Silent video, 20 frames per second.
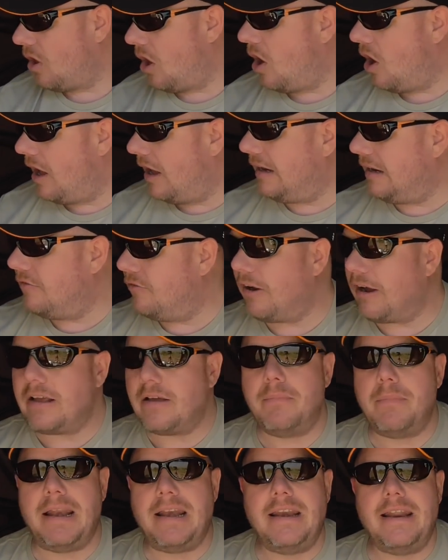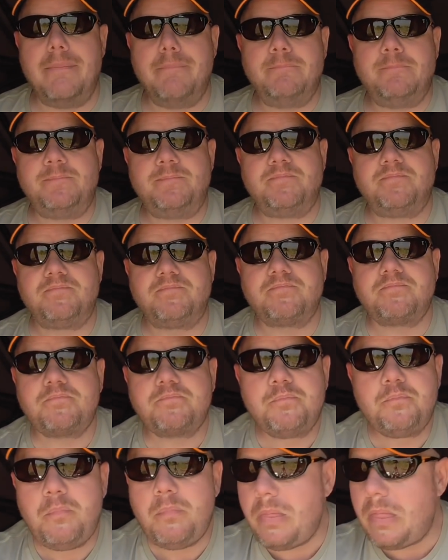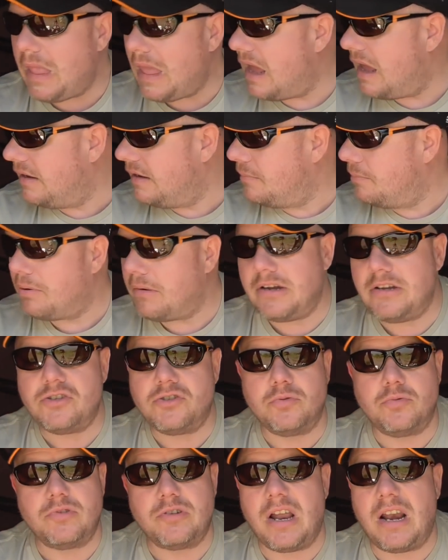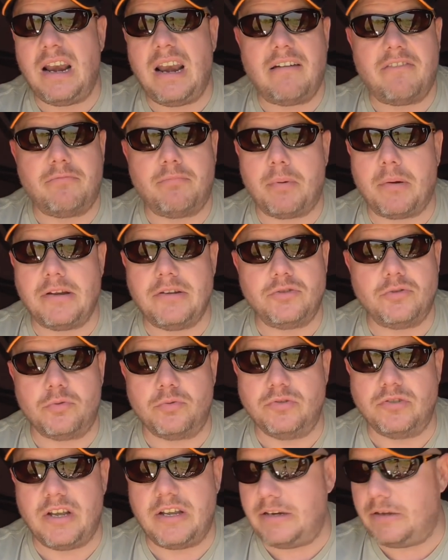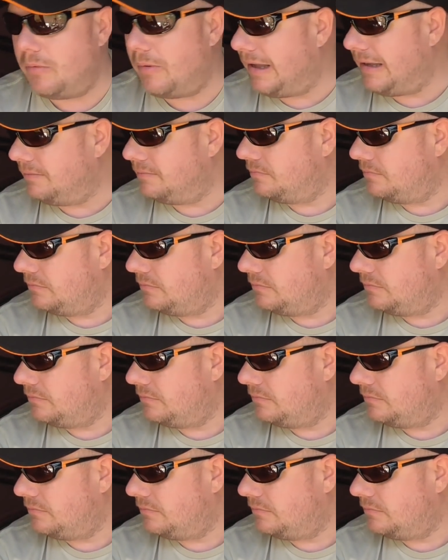Highly recommend them. And the pretzels, I love pretzels anyway.